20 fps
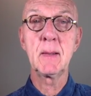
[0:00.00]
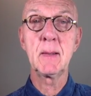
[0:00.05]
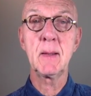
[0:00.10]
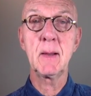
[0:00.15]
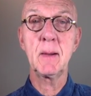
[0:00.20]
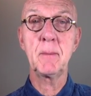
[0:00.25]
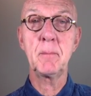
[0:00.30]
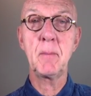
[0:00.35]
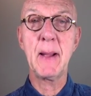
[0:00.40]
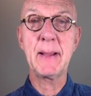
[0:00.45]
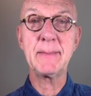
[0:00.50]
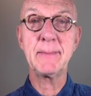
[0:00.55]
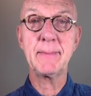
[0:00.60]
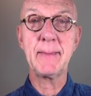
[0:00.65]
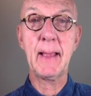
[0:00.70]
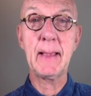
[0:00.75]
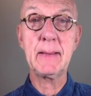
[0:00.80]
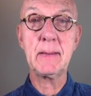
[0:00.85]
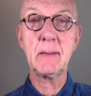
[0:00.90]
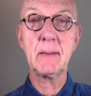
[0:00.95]
My
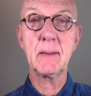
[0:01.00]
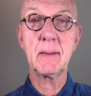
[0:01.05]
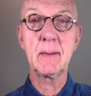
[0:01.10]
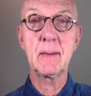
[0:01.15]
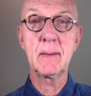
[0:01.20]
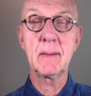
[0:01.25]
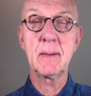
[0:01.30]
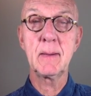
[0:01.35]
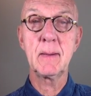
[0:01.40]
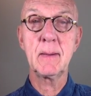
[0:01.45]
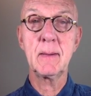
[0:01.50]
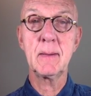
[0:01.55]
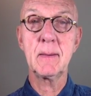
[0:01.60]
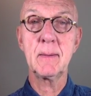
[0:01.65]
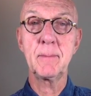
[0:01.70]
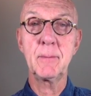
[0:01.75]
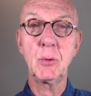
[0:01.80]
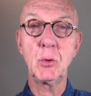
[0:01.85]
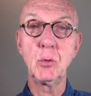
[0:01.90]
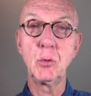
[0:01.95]
site,
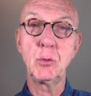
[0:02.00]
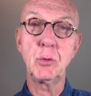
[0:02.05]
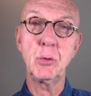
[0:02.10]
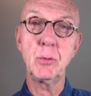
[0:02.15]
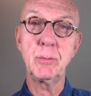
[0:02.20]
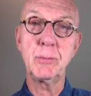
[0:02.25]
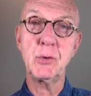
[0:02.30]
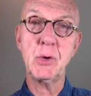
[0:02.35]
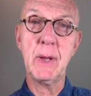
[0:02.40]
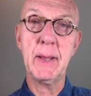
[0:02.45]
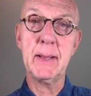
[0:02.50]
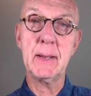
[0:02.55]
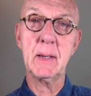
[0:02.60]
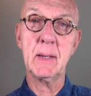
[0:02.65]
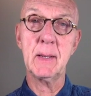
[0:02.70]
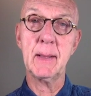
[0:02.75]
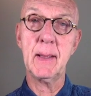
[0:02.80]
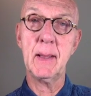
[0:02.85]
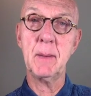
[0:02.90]
YouTube channel,